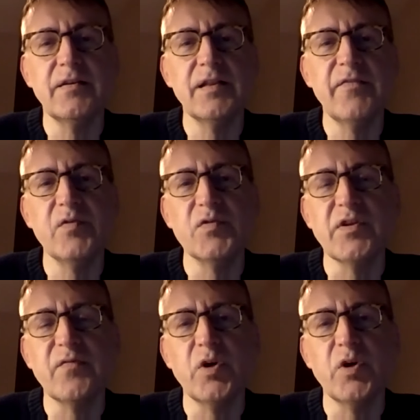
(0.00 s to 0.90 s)
levels
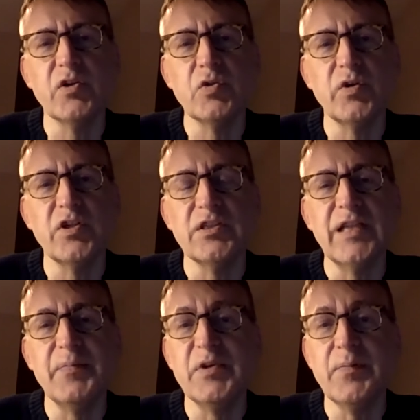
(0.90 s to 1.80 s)
of worker shortage and
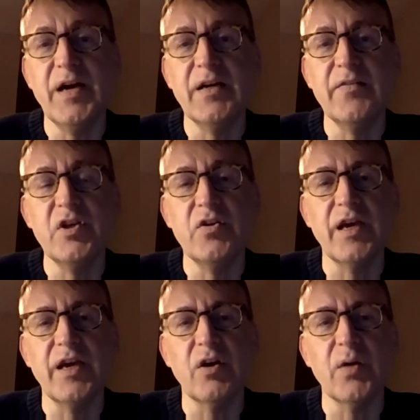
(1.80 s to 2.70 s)
labour demand in the
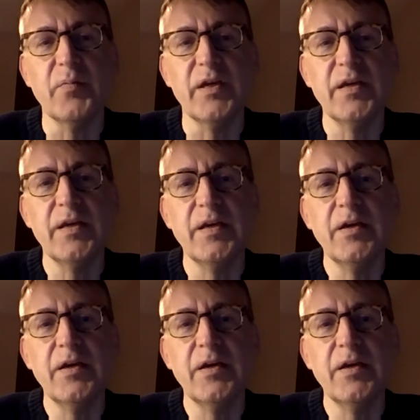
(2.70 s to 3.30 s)
UK economy.